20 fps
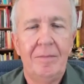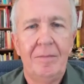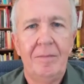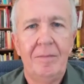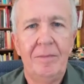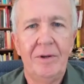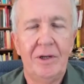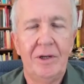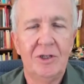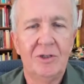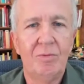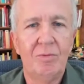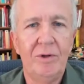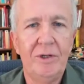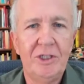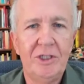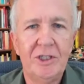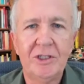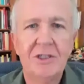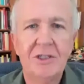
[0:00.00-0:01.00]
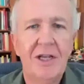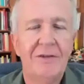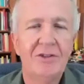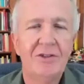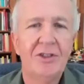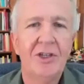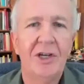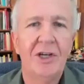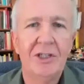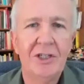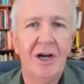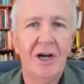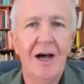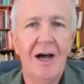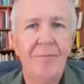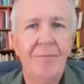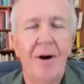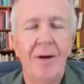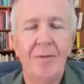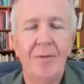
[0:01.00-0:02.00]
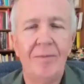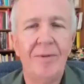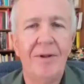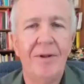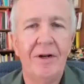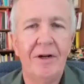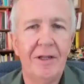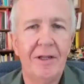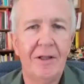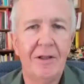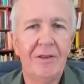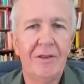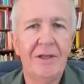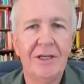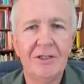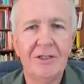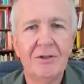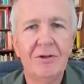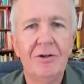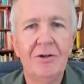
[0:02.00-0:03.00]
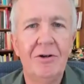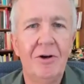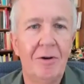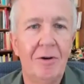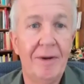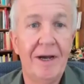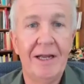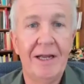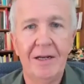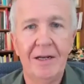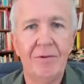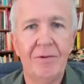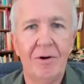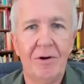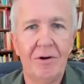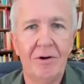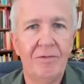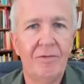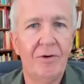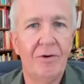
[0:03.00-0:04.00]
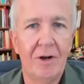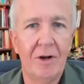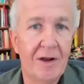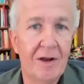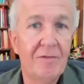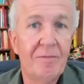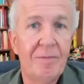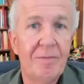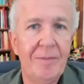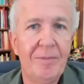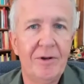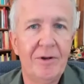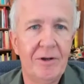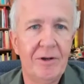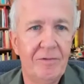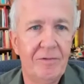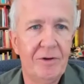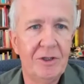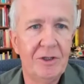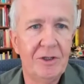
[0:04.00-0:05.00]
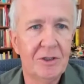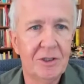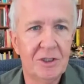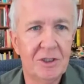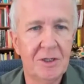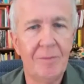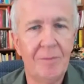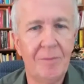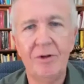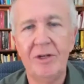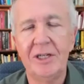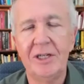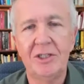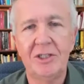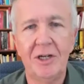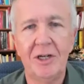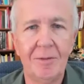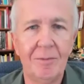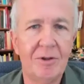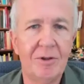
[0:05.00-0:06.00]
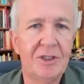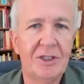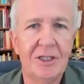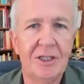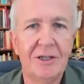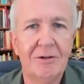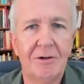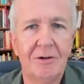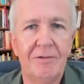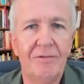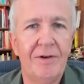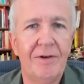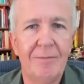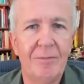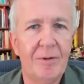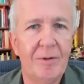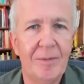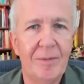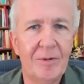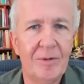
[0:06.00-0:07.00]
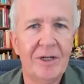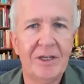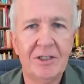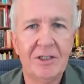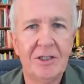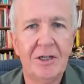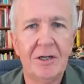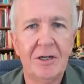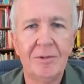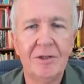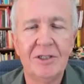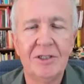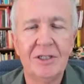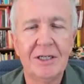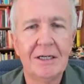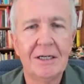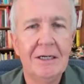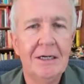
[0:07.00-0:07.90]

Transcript: because we just have such a high probability that things could go badly wrong for a lot of people individually. Someone gets terribly sick or a family member gets terribly sick.